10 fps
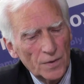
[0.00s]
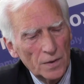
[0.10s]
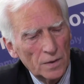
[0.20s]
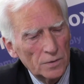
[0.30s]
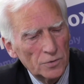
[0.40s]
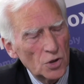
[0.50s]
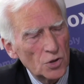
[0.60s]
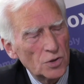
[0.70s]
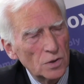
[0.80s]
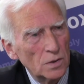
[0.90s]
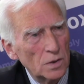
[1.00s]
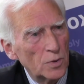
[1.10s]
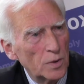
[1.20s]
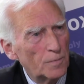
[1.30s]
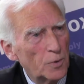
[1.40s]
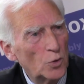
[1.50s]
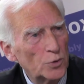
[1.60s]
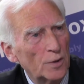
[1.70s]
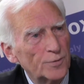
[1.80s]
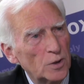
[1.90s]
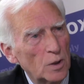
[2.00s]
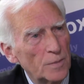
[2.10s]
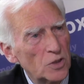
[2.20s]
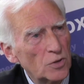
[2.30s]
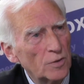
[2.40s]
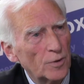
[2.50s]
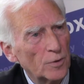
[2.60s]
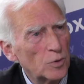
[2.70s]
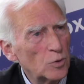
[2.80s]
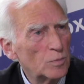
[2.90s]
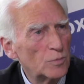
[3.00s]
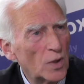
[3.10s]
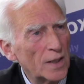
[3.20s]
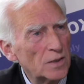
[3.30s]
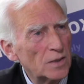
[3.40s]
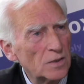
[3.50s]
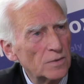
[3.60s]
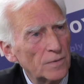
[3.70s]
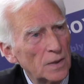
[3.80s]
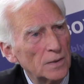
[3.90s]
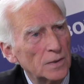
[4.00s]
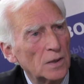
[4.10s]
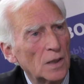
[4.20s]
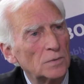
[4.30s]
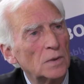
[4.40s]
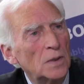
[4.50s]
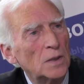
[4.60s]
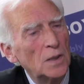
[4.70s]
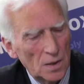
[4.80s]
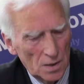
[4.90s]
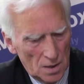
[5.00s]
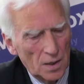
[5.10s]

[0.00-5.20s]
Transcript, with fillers: uh, just the report of the Commissioner for Human Rights. in the, the Council, of Europe, yes.